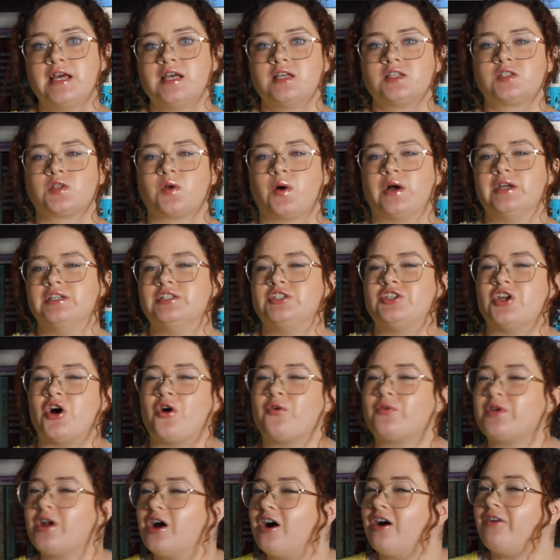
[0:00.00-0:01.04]
so I
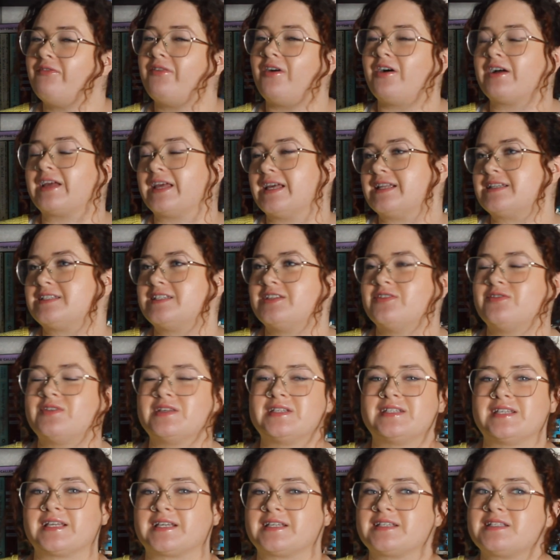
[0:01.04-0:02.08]
don't know if I'll get to the
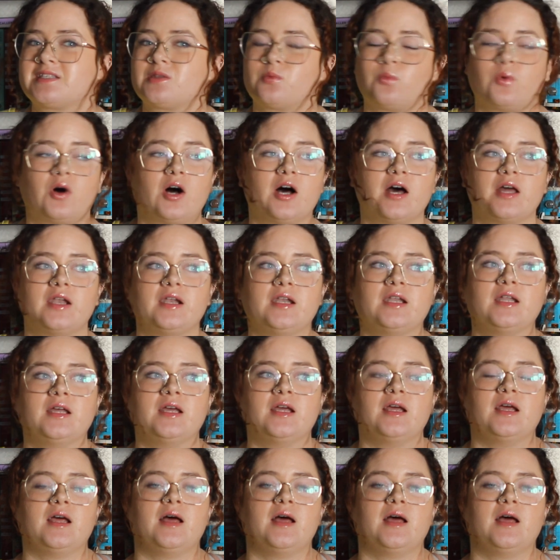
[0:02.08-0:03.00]
6th one,